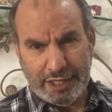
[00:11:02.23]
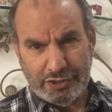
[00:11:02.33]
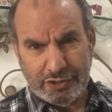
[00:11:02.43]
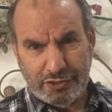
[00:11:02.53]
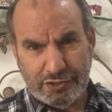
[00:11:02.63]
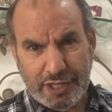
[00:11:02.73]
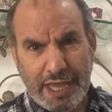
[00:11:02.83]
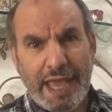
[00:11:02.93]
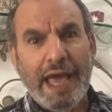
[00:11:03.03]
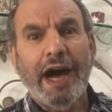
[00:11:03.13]
Nations,
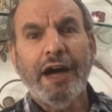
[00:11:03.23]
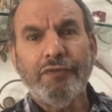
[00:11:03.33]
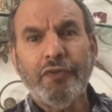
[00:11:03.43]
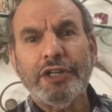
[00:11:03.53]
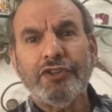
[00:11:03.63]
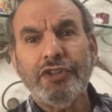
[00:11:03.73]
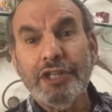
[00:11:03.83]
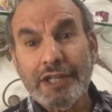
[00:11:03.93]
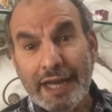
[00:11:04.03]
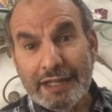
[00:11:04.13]
of which the
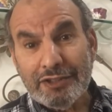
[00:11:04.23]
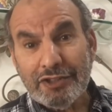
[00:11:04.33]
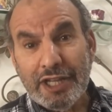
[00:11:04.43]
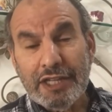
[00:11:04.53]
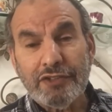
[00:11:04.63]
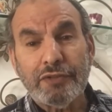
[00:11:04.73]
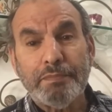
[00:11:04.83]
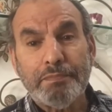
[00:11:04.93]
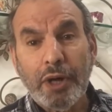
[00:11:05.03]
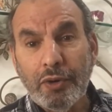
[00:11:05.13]
United States
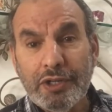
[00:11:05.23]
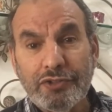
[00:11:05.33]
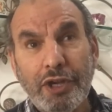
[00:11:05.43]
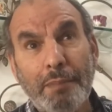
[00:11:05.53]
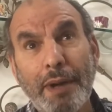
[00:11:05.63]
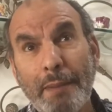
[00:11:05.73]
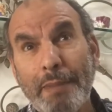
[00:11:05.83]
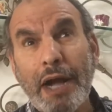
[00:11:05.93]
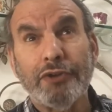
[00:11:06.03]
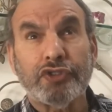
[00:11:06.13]
ponies up
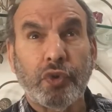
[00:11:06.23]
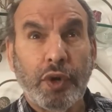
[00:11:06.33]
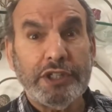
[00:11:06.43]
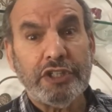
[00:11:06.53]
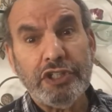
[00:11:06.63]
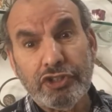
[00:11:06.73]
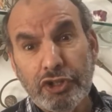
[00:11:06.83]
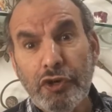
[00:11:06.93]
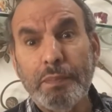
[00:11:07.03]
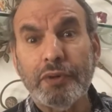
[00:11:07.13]
about
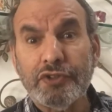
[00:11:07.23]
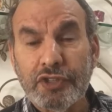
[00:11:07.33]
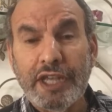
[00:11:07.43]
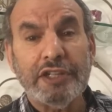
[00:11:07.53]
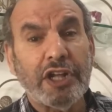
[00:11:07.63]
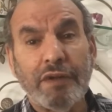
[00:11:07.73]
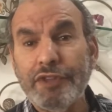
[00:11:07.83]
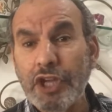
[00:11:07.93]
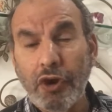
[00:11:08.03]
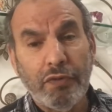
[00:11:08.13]
22% of
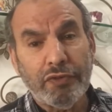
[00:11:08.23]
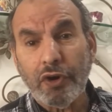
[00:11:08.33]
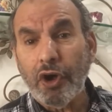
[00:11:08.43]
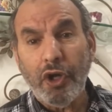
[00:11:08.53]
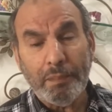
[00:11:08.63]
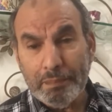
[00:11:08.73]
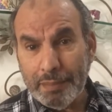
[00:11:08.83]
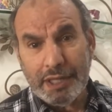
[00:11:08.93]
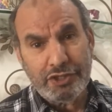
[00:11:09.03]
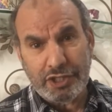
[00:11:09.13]
the overall
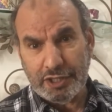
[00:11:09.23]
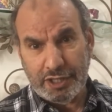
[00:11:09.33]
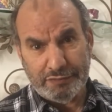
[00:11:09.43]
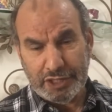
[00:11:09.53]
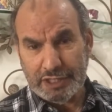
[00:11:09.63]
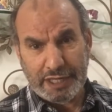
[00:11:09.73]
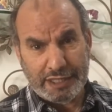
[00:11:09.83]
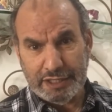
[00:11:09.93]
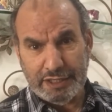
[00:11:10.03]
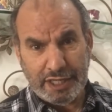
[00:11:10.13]
budget of the
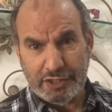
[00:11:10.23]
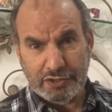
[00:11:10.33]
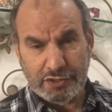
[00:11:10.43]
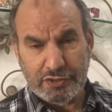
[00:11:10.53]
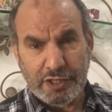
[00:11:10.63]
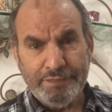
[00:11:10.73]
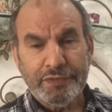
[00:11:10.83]
United Nations.